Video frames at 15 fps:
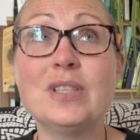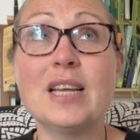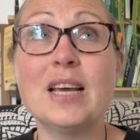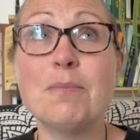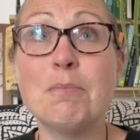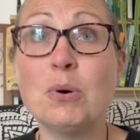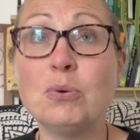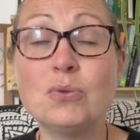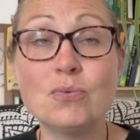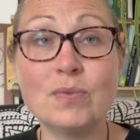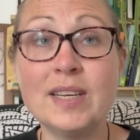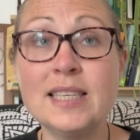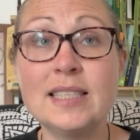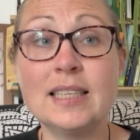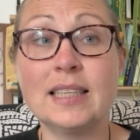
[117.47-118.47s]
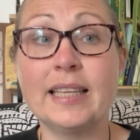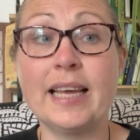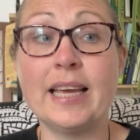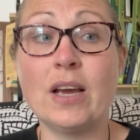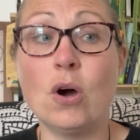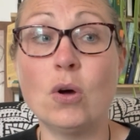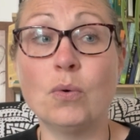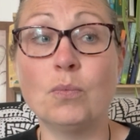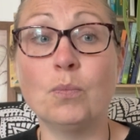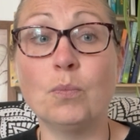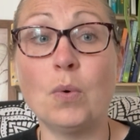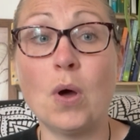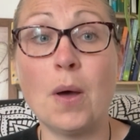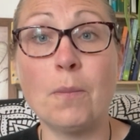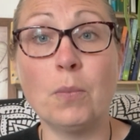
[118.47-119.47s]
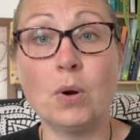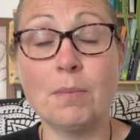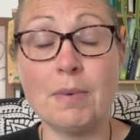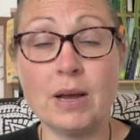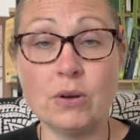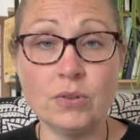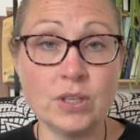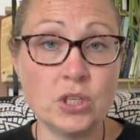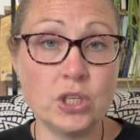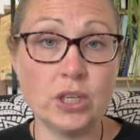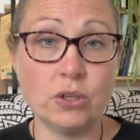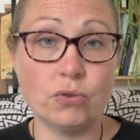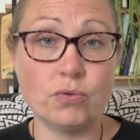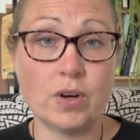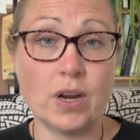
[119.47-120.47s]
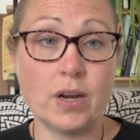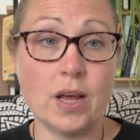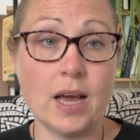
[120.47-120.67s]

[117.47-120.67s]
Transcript: it most recently on one of my other children,